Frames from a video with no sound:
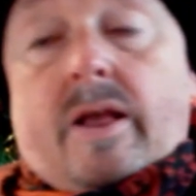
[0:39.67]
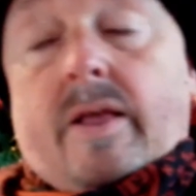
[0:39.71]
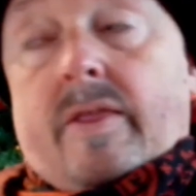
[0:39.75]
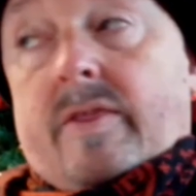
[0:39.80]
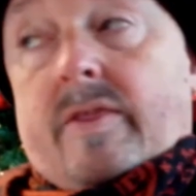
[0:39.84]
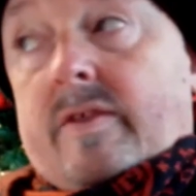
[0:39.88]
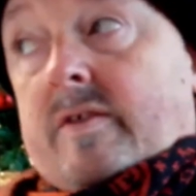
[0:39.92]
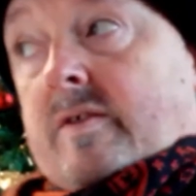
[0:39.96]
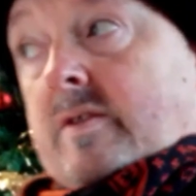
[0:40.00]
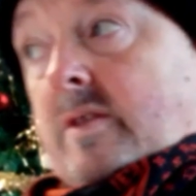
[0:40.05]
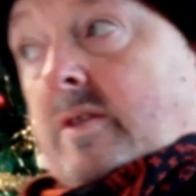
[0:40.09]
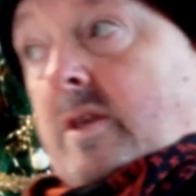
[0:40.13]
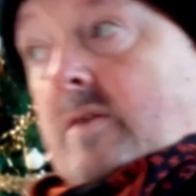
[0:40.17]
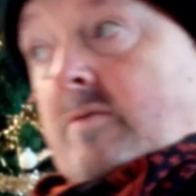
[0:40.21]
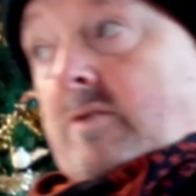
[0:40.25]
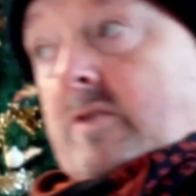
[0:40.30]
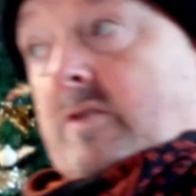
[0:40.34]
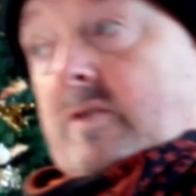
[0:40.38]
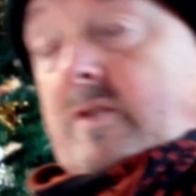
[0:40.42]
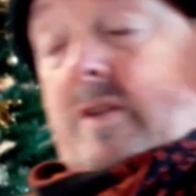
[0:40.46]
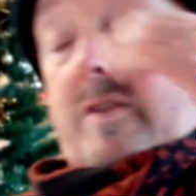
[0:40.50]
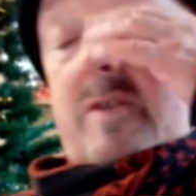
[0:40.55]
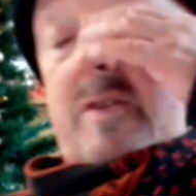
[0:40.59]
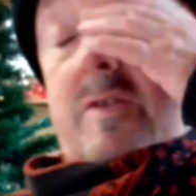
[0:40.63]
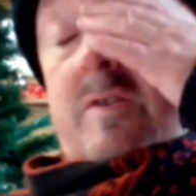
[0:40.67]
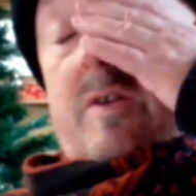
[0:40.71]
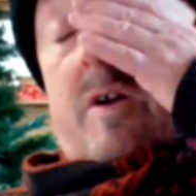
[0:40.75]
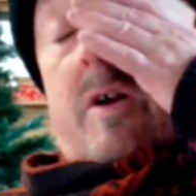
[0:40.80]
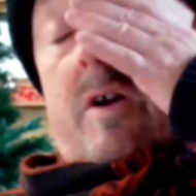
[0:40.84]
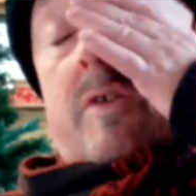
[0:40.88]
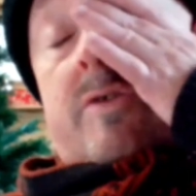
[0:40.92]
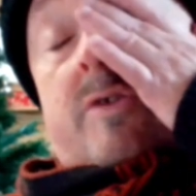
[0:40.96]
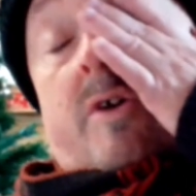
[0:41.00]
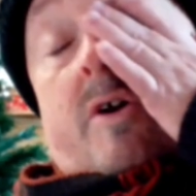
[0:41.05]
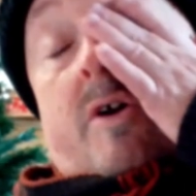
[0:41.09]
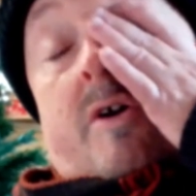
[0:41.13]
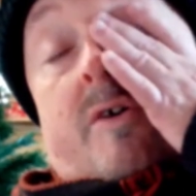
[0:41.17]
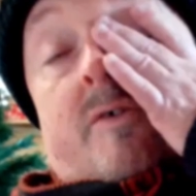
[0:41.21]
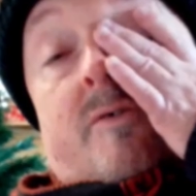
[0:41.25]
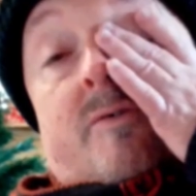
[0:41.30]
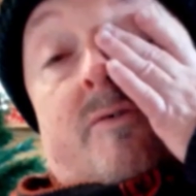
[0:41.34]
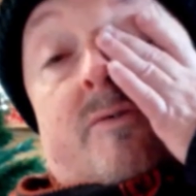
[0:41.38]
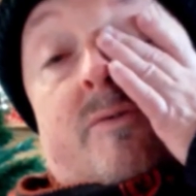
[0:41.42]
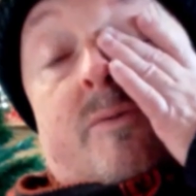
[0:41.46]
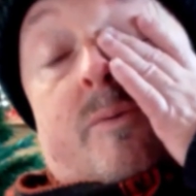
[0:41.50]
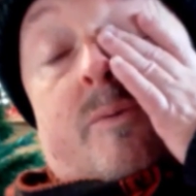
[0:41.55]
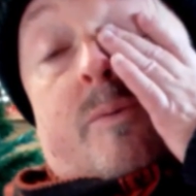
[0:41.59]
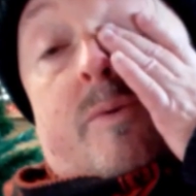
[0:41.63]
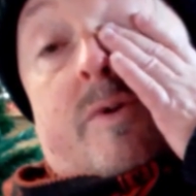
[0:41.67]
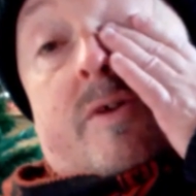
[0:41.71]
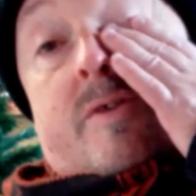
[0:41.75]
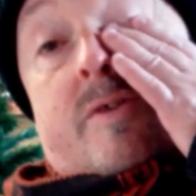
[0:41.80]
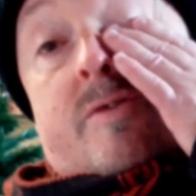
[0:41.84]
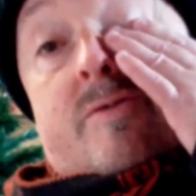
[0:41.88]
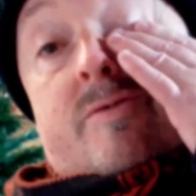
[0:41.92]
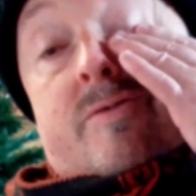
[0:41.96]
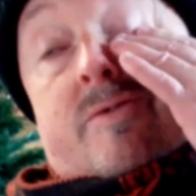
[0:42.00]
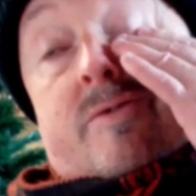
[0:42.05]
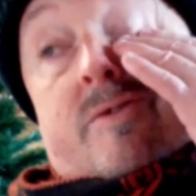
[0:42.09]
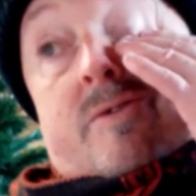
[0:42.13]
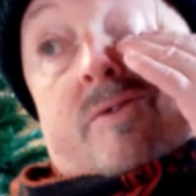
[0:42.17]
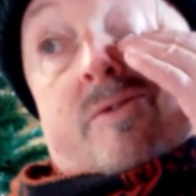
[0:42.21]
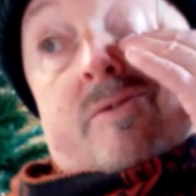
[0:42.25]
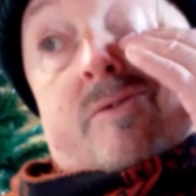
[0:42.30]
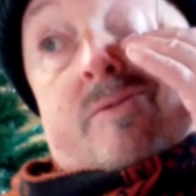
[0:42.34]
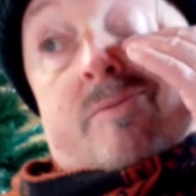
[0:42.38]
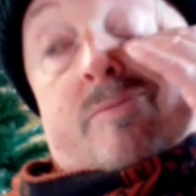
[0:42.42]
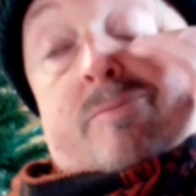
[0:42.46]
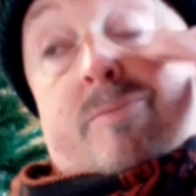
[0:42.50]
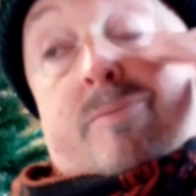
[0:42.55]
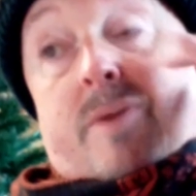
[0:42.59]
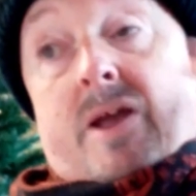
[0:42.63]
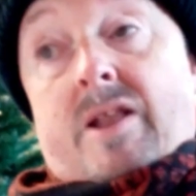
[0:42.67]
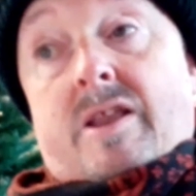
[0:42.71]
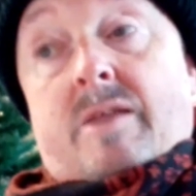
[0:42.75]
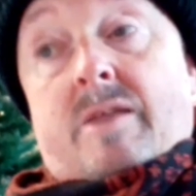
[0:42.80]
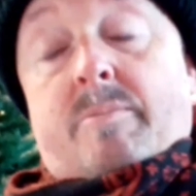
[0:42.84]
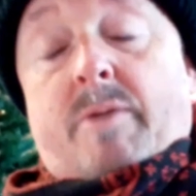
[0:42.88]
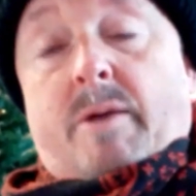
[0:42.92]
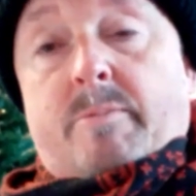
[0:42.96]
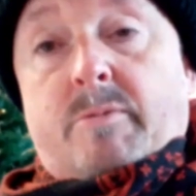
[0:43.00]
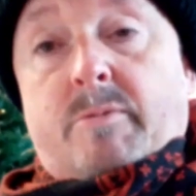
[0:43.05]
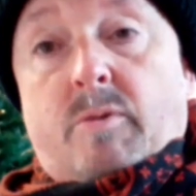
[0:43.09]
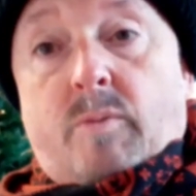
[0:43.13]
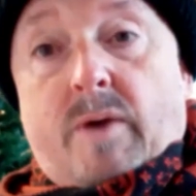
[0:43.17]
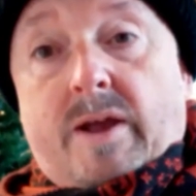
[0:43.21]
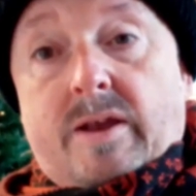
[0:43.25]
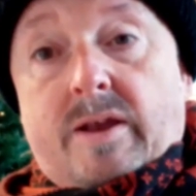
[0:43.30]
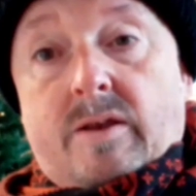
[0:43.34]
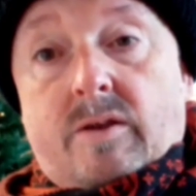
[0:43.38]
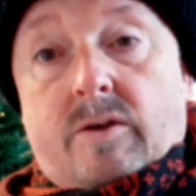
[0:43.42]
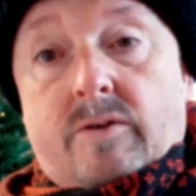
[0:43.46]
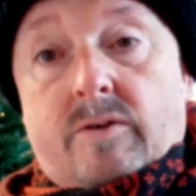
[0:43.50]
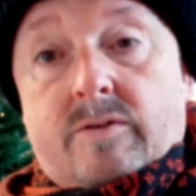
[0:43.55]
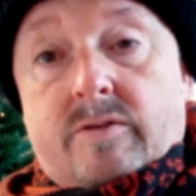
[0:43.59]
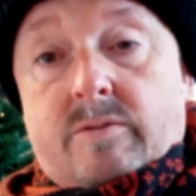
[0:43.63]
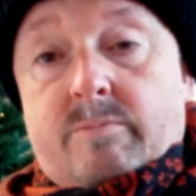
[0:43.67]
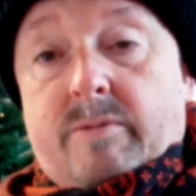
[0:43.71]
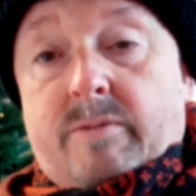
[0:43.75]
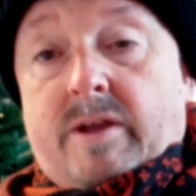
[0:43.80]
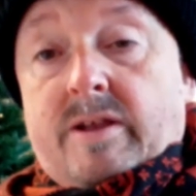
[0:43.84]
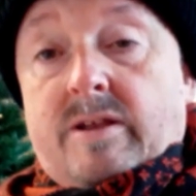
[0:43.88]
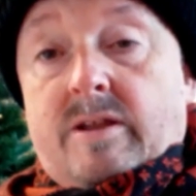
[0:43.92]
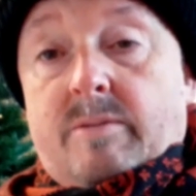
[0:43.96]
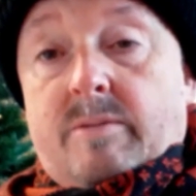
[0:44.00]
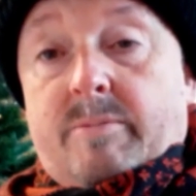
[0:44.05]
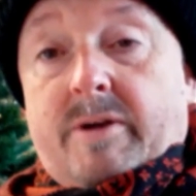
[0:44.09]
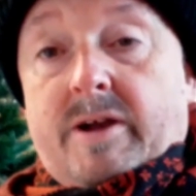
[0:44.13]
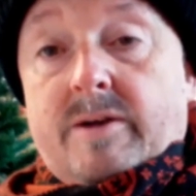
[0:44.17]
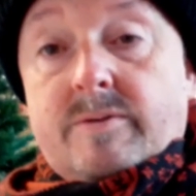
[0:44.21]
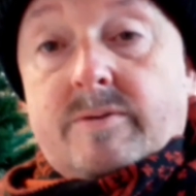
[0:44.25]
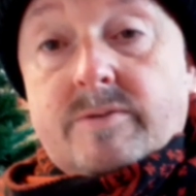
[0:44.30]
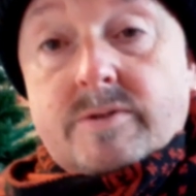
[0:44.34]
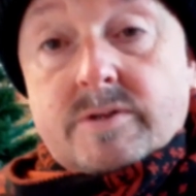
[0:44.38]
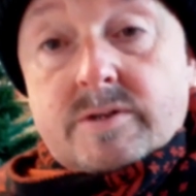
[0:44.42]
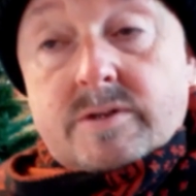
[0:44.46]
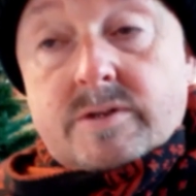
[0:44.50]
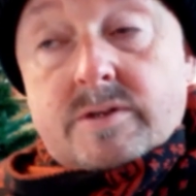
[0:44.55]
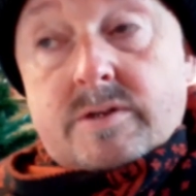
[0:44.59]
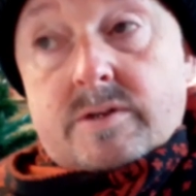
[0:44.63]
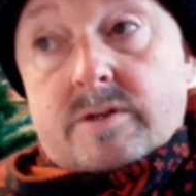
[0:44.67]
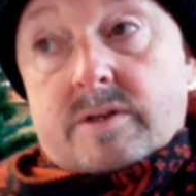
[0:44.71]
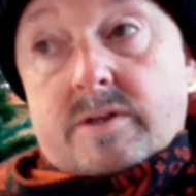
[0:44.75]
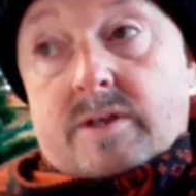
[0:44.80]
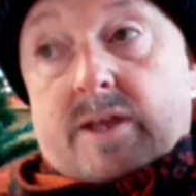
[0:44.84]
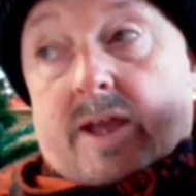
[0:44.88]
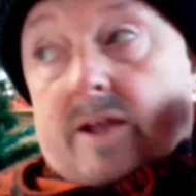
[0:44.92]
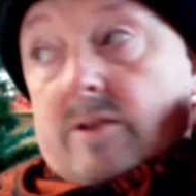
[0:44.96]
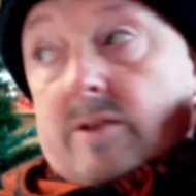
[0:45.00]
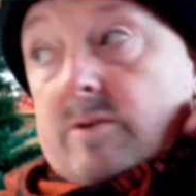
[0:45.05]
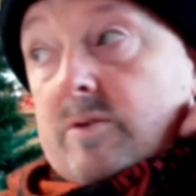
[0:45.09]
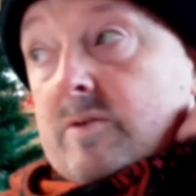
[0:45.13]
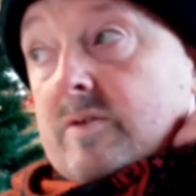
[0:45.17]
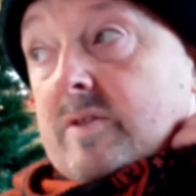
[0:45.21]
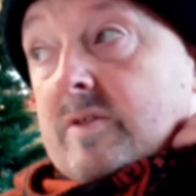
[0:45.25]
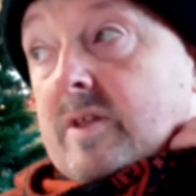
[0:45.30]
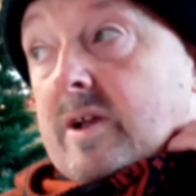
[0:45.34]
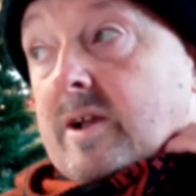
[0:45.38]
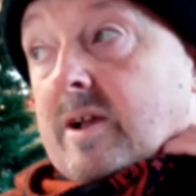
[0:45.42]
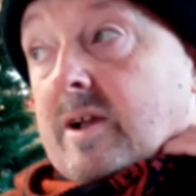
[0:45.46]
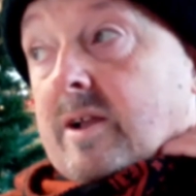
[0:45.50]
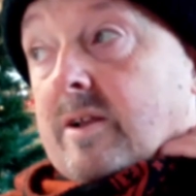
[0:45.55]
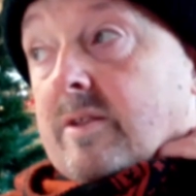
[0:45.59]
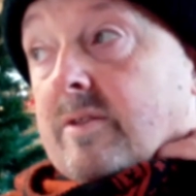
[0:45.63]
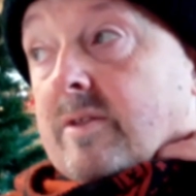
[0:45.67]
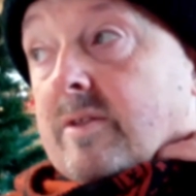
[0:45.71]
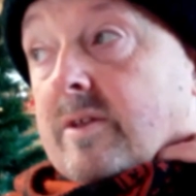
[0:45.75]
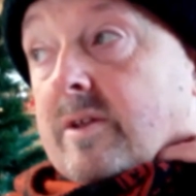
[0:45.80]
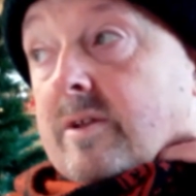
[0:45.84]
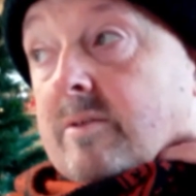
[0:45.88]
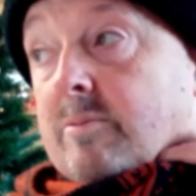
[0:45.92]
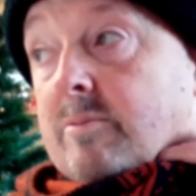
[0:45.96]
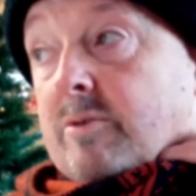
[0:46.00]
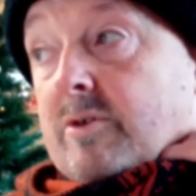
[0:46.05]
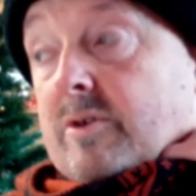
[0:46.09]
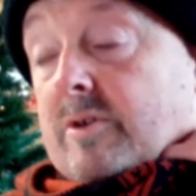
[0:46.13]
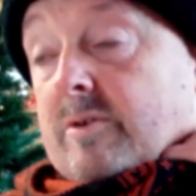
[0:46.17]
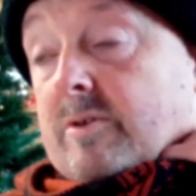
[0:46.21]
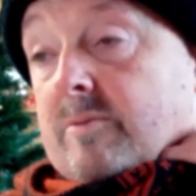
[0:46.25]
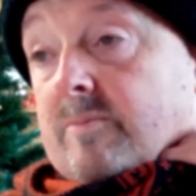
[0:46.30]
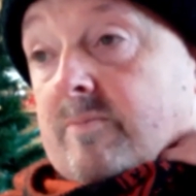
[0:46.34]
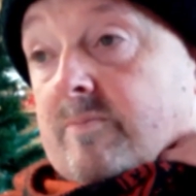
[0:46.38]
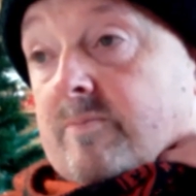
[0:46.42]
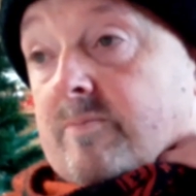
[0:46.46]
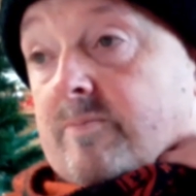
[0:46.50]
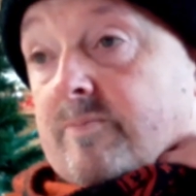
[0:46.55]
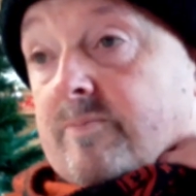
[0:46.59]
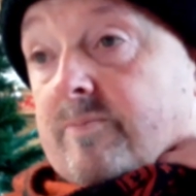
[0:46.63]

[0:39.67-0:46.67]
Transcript: The series did start off with mainly about my weight loss, mainly about getting used to that kind of thing. But um,